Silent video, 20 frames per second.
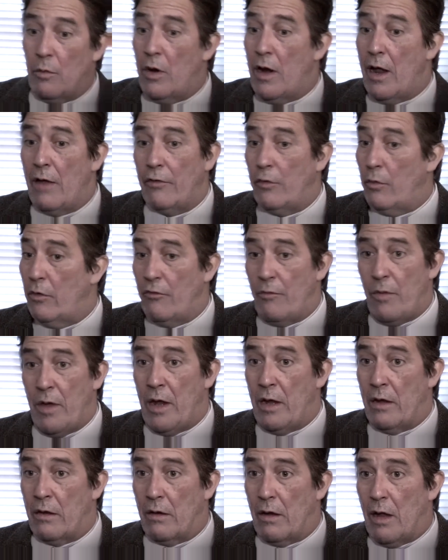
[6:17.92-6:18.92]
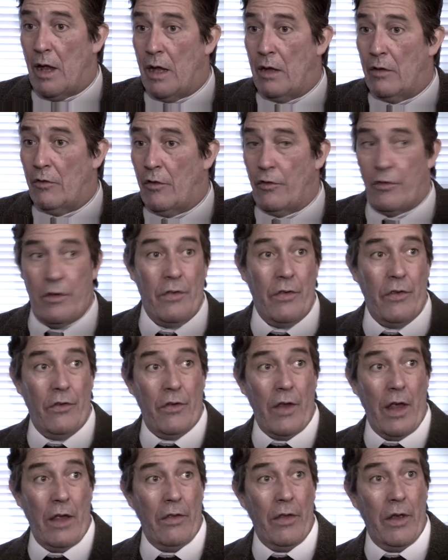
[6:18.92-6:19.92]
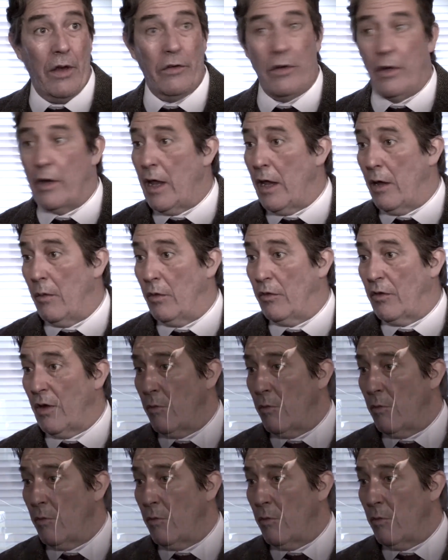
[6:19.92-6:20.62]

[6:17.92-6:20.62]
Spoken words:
wherever we've been, and just in the set there today, which